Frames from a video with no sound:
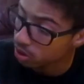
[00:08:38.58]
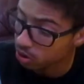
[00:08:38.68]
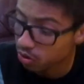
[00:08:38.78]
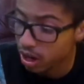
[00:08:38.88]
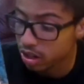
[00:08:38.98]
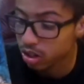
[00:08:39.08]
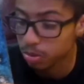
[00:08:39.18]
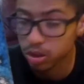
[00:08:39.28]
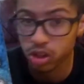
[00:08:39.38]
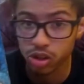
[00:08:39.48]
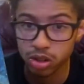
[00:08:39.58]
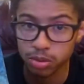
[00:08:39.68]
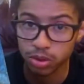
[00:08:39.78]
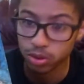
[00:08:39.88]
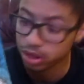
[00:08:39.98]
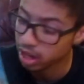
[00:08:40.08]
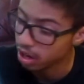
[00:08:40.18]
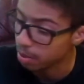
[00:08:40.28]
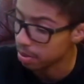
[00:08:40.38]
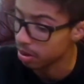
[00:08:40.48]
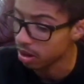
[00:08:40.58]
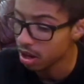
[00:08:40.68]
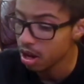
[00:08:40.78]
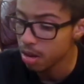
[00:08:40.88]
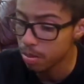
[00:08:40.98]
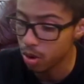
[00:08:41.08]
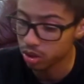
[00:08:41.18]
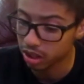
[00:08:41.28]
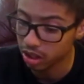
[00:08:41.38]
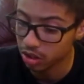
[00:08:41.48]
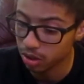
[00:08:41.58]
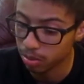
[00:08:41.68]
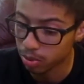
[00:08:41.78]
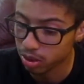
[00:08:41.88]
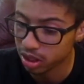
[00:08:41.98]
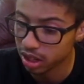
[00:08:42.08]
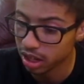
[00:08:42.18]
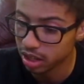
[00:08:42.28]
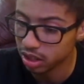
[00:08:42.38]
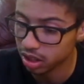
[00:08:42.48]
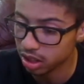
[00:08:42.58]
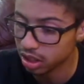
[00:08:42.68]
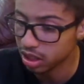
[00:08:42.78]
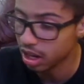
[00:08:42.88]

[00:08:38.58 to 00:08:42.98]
all scratched up. It shows I'm a cool skater. I've been mostly doing board slides on this.